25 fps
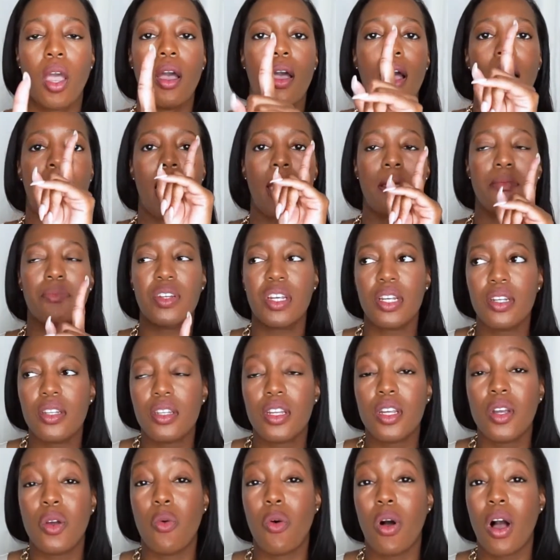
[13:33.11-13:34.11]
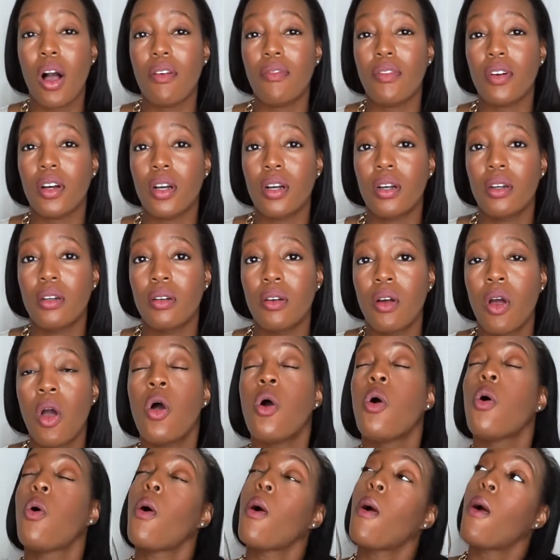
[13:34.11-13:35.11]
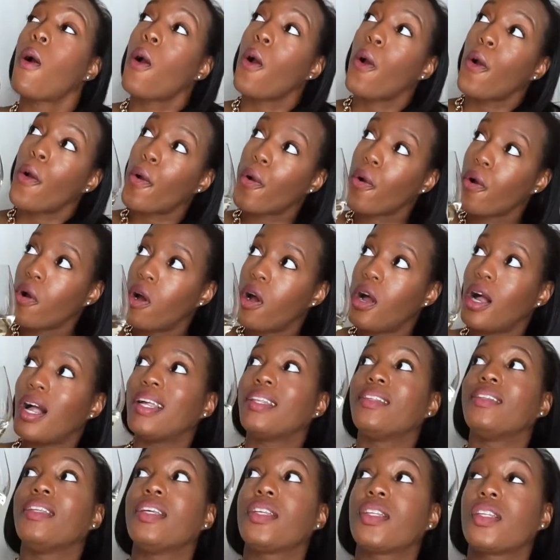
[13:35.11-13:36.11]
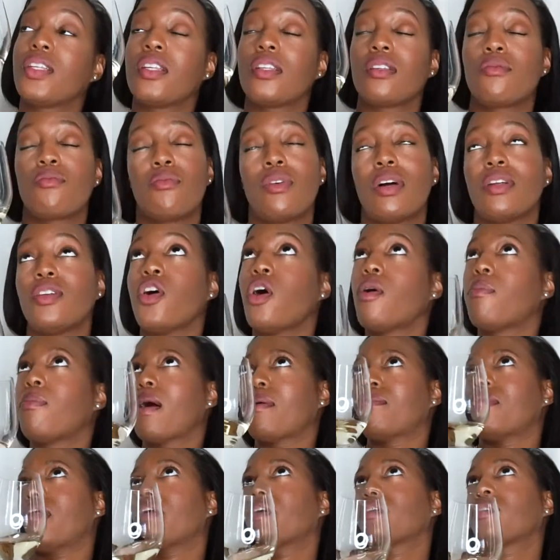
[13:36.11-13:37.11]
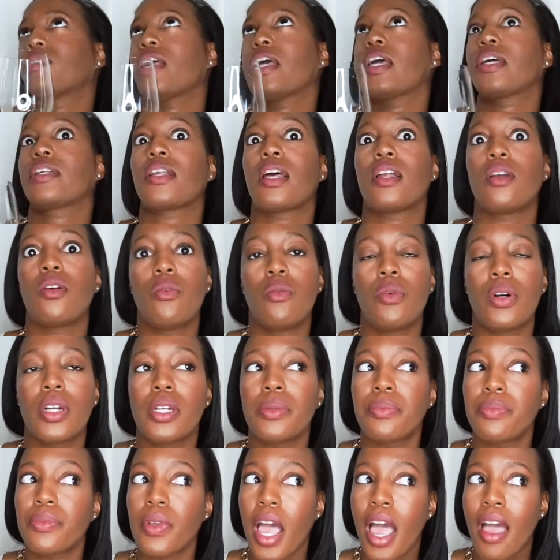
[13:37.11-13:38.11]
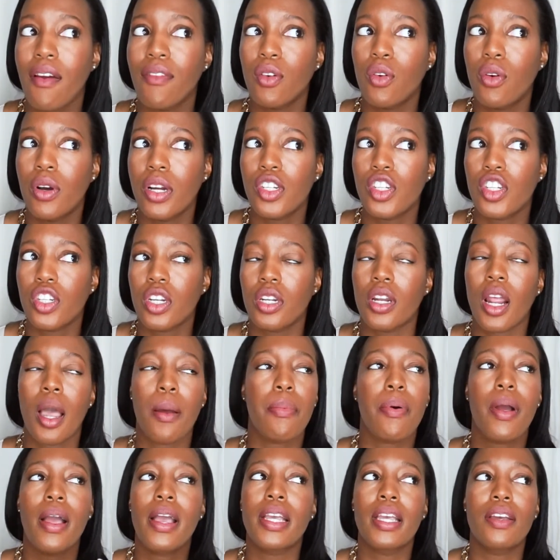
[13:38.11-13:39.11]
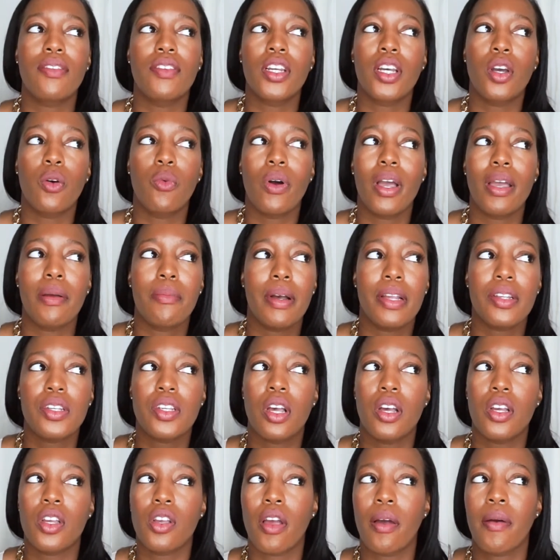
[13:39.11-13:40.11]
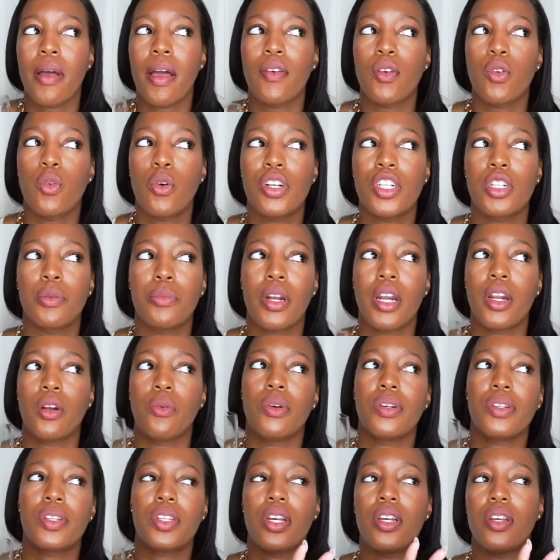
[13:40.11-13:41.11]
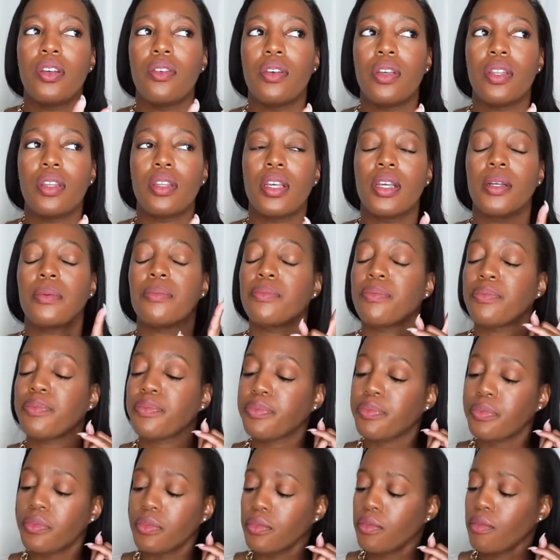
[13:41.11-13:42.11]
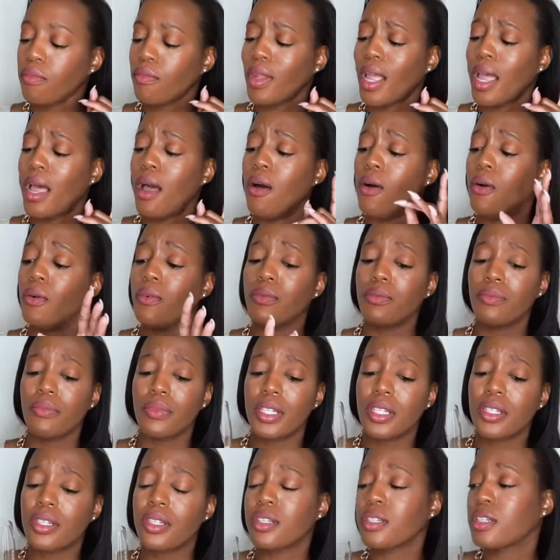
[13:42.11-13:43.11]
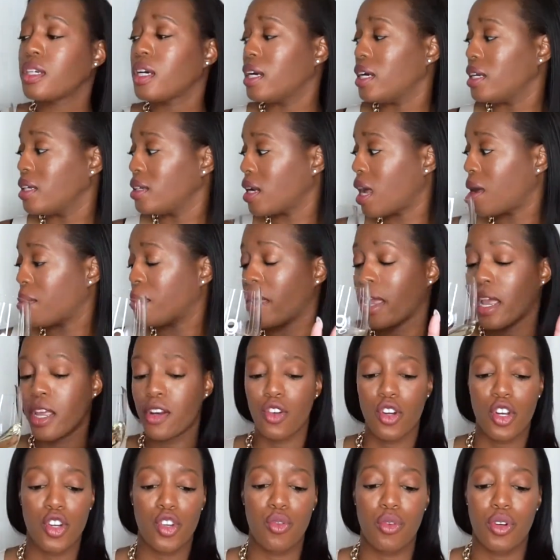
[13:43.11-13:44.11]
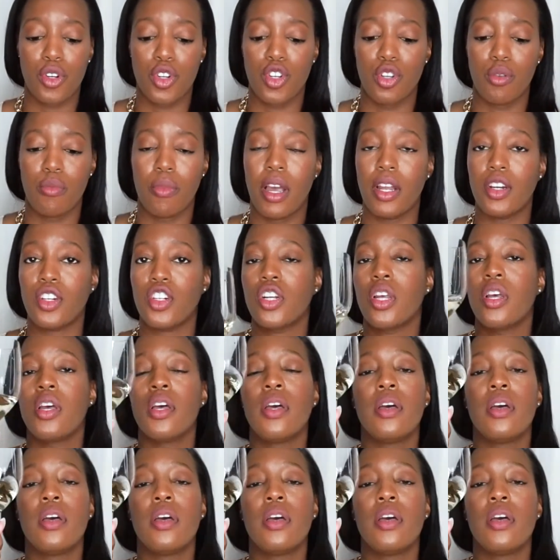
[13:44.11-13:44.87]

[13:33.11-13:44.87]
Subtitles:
I'm tasting guava. Girl, and this is, nope, I'm not gonna say it because I don't wanna, I have a question. I'm probably giving away by telling you I have a question, but I don't wanna tell you anything. Oh, this is good. I'm hand gesturing too much.